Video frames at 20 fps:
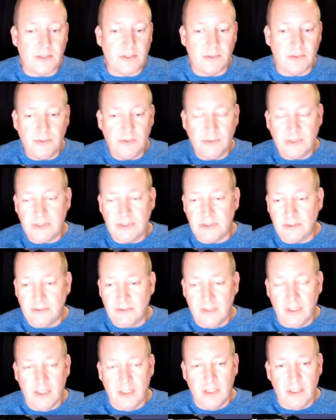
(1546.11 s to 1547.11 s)
So
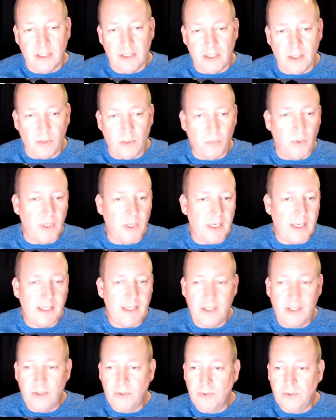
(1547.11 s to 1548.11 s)
using, what I
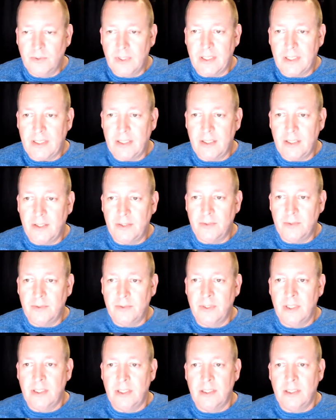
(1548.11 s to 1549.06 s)
know, who I know,